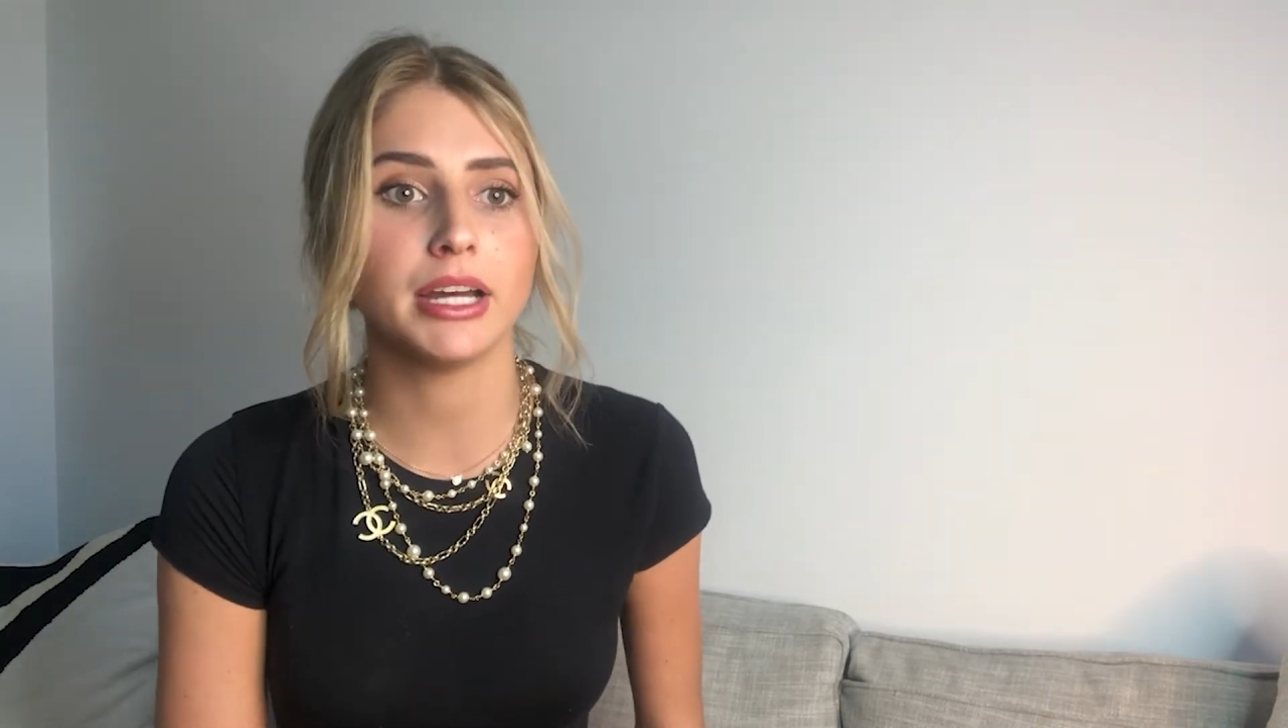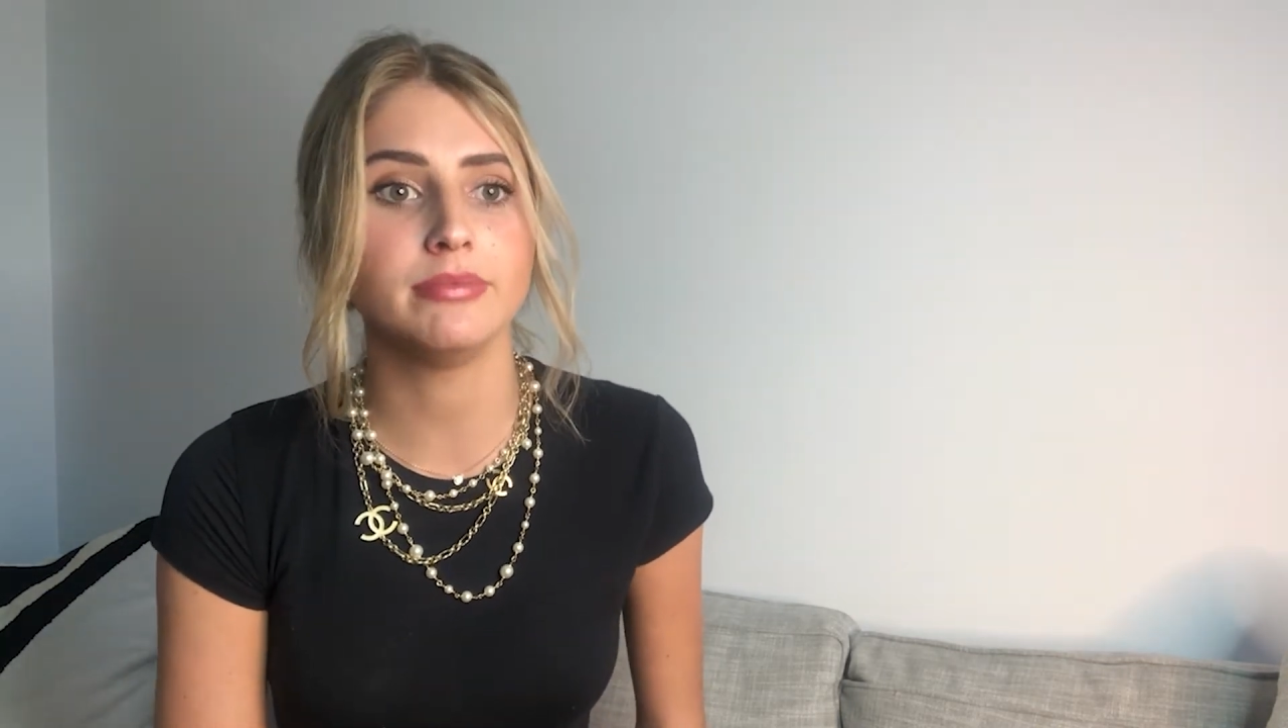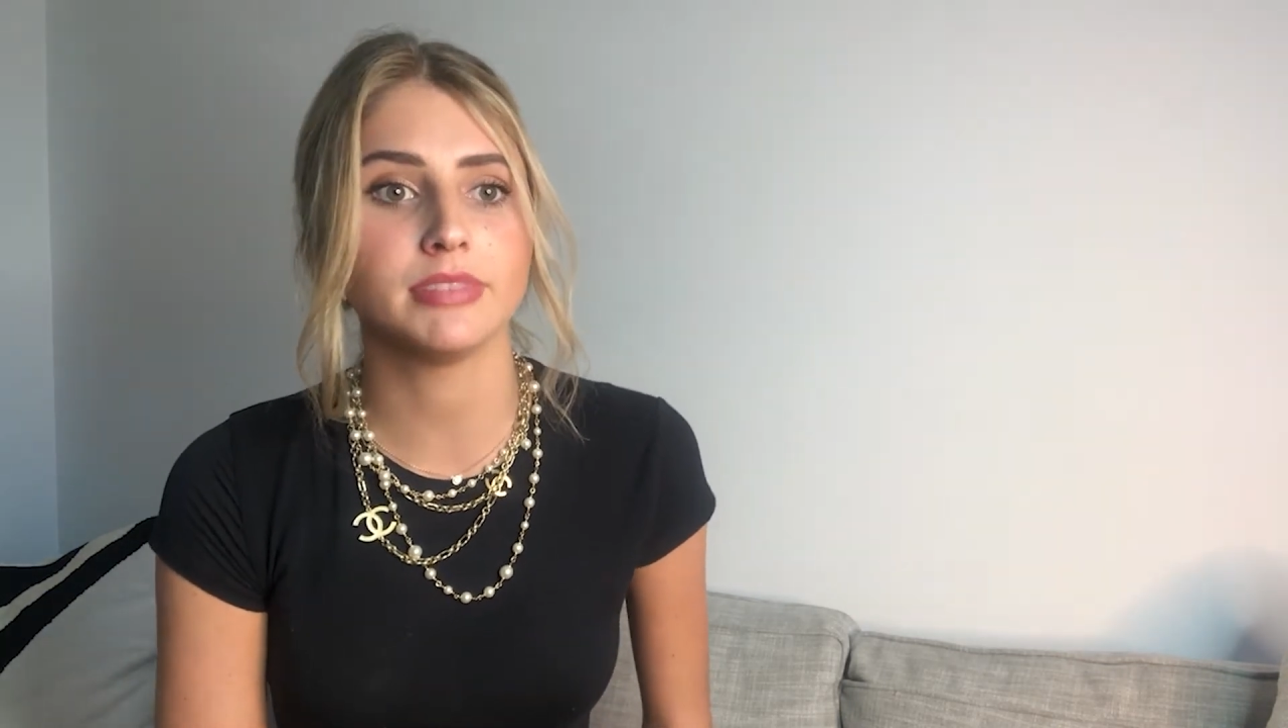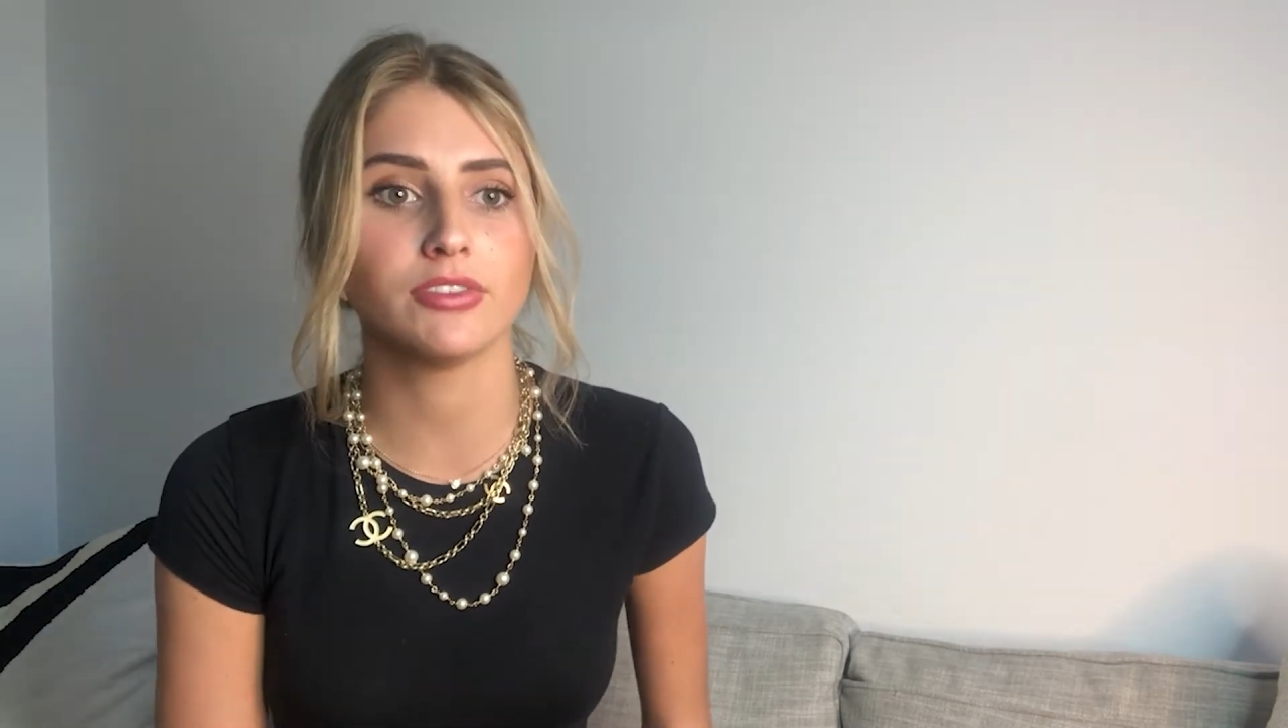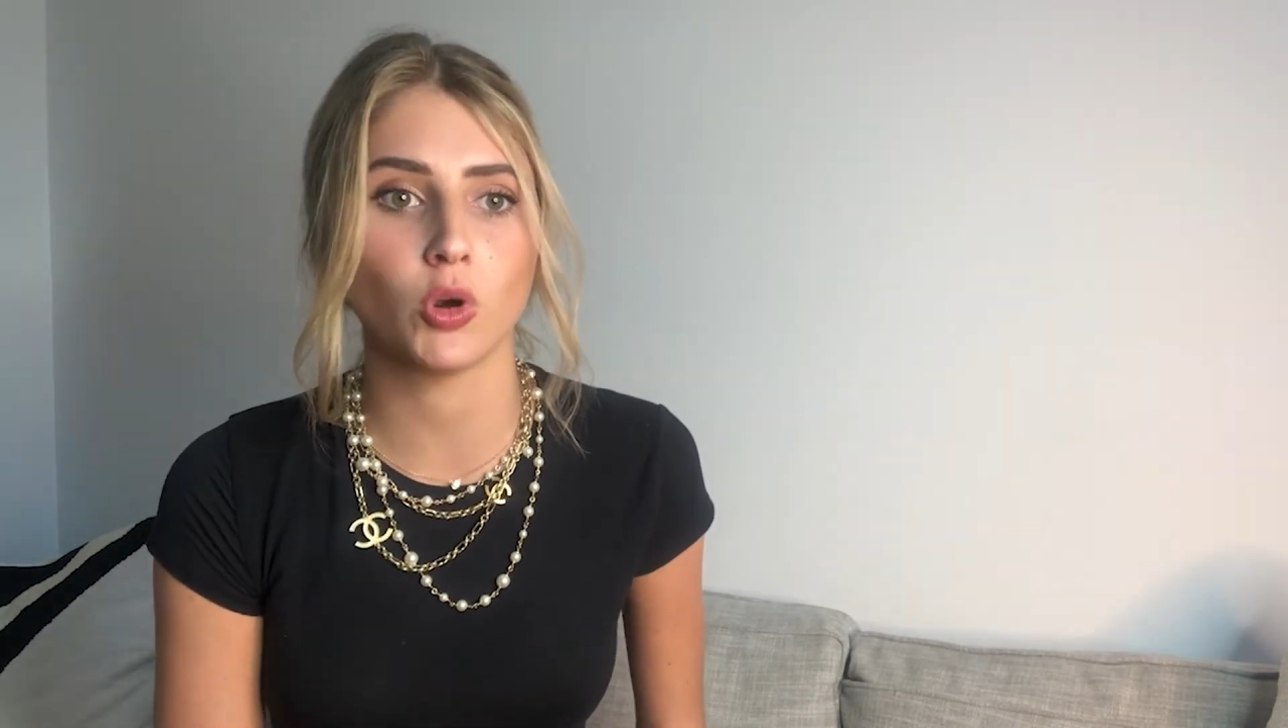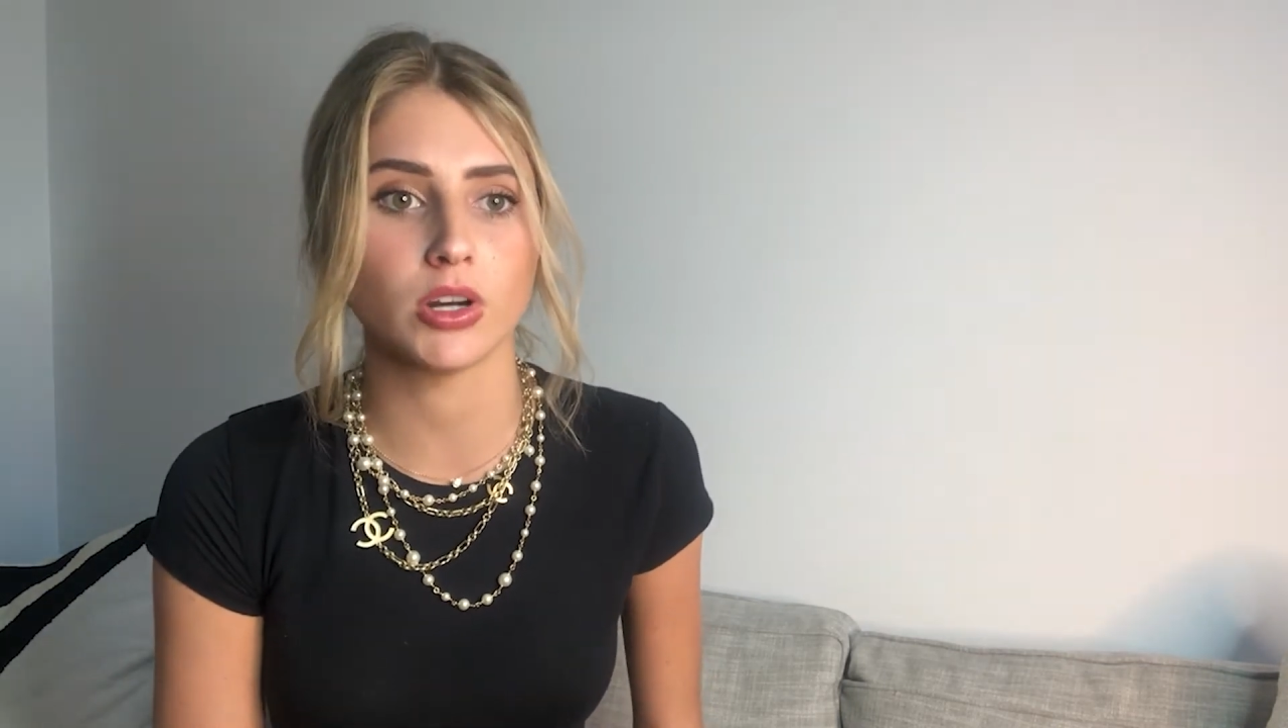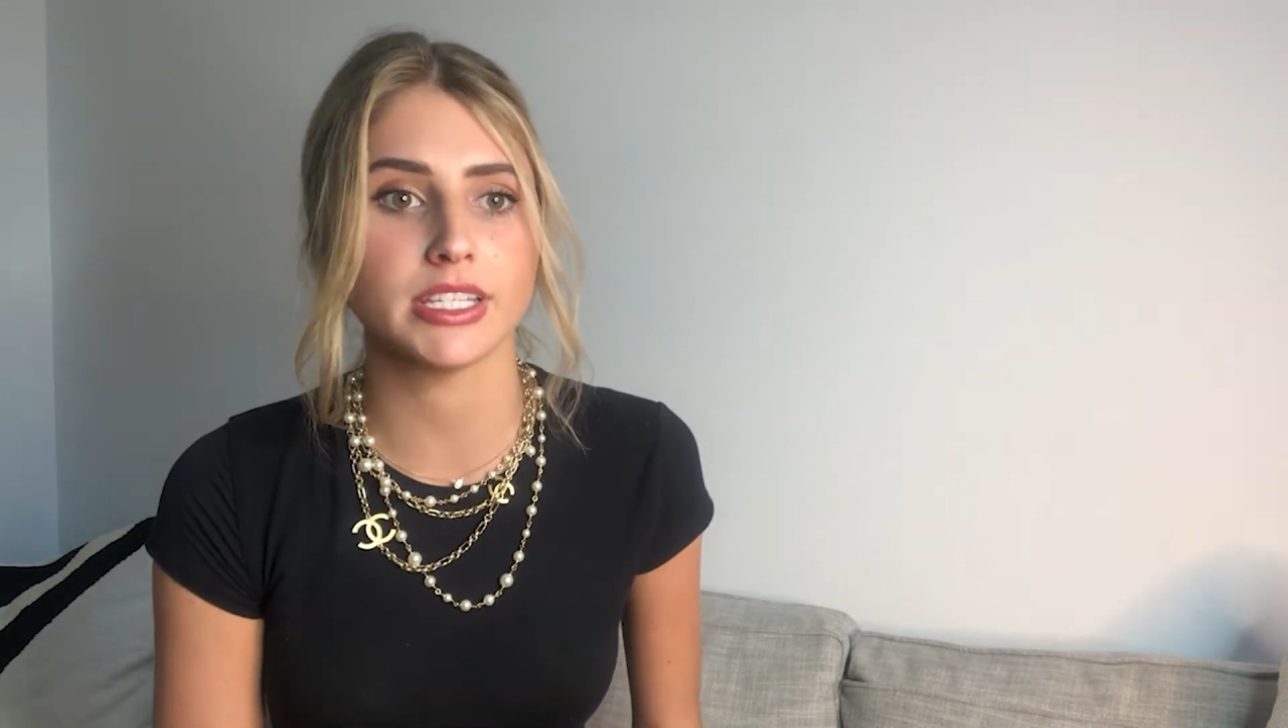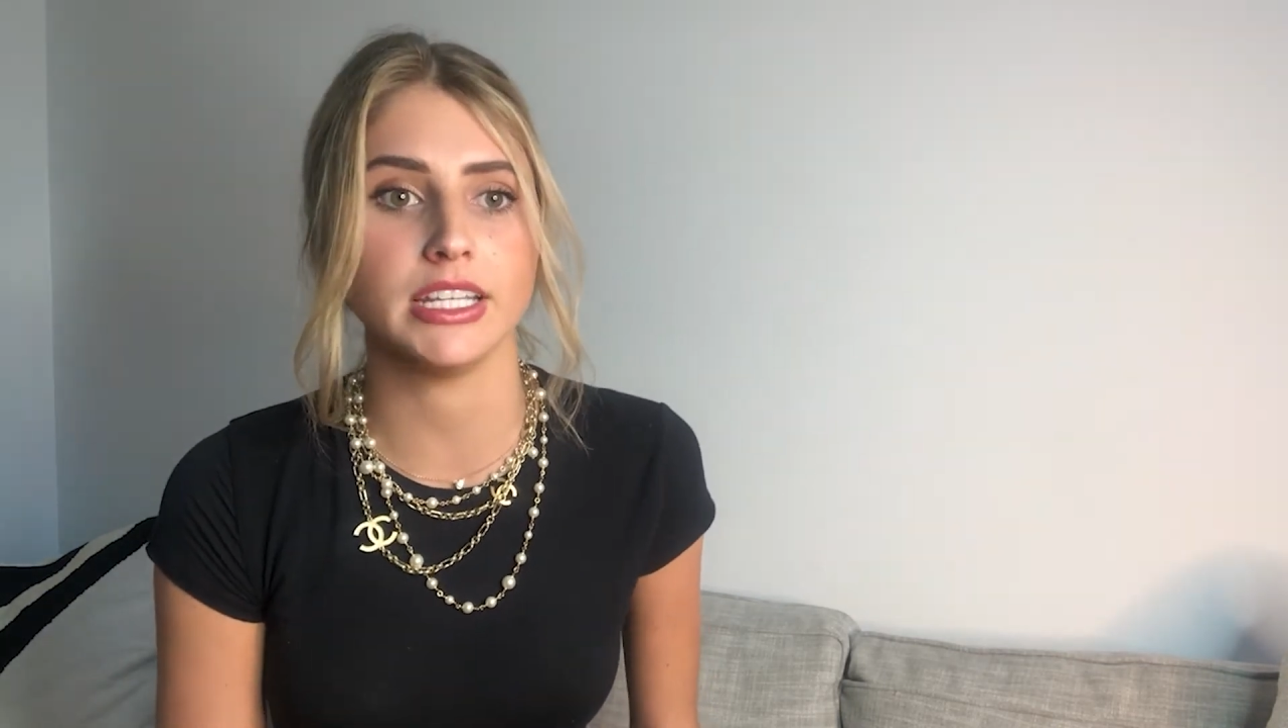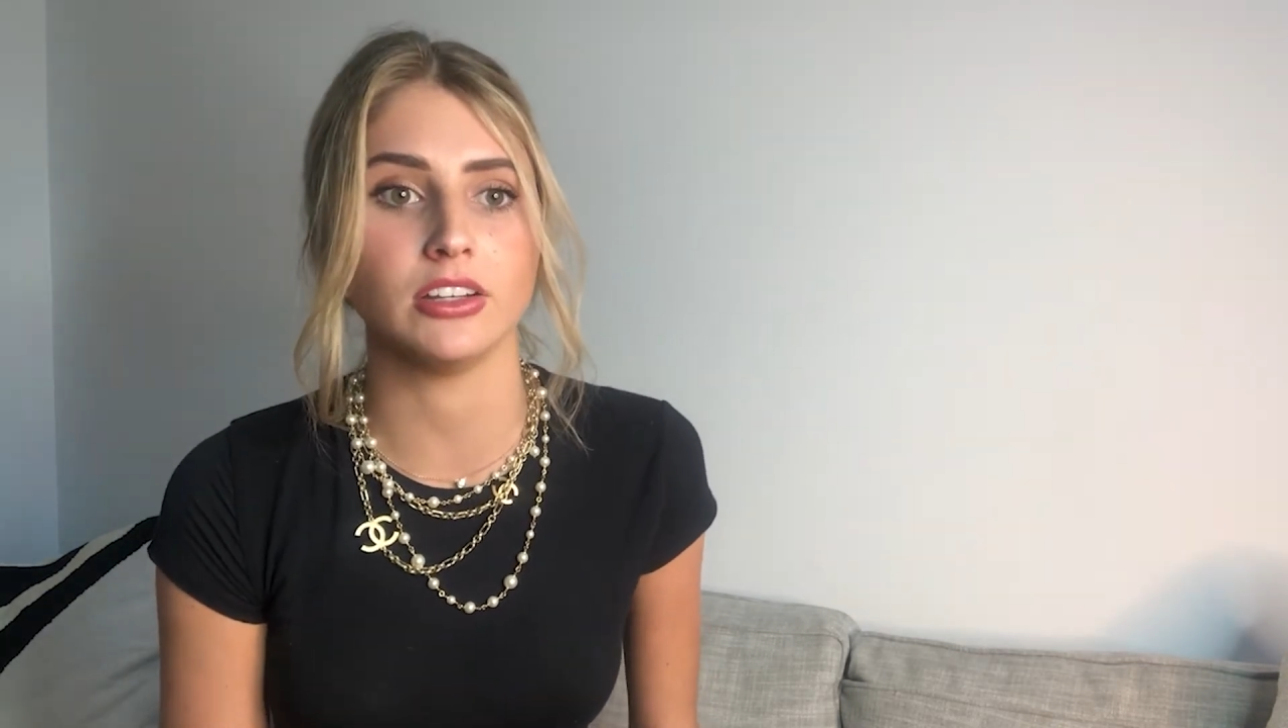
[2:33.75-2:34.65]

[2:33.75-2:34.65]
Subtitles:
But of course